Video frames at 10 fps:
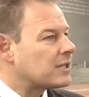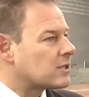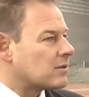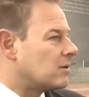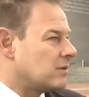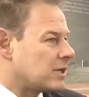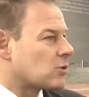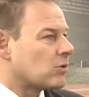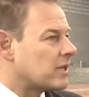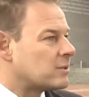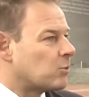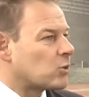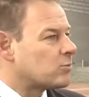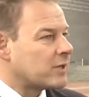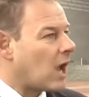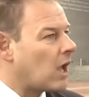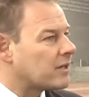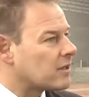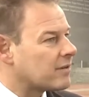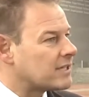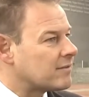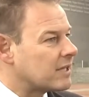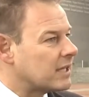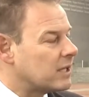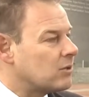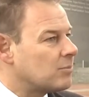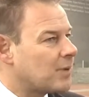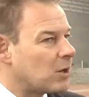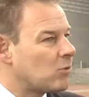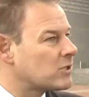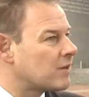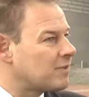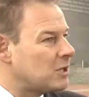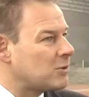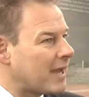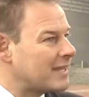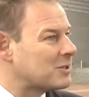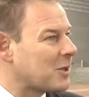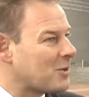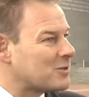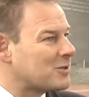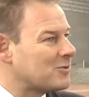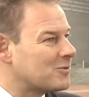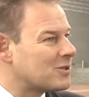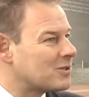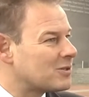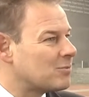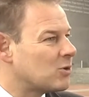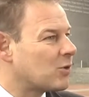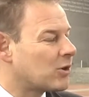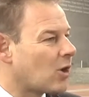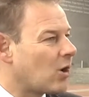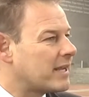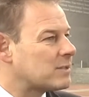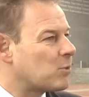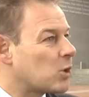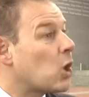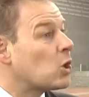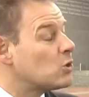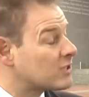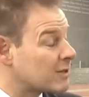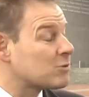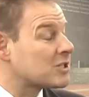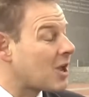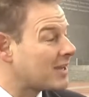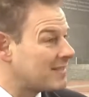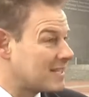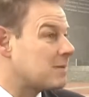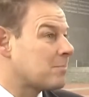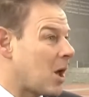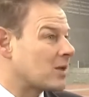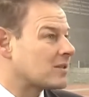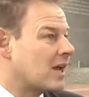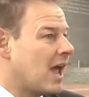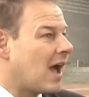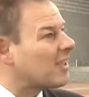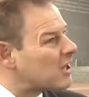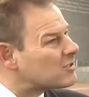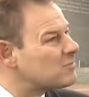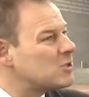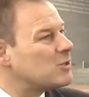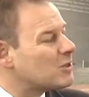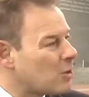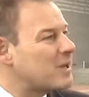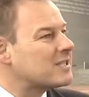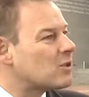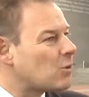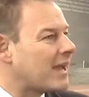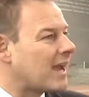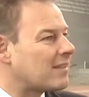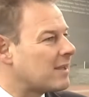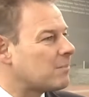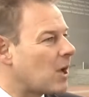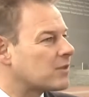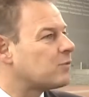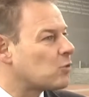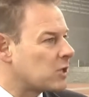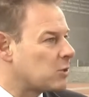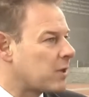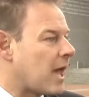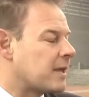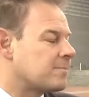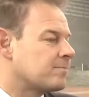ensure that there's a border between Ireland and the rest of the EU. But also, if the UK isn't going to move on its border, you're still stuck in this impasse. And the customs union, though, isn't the way out of the impasse for the UK.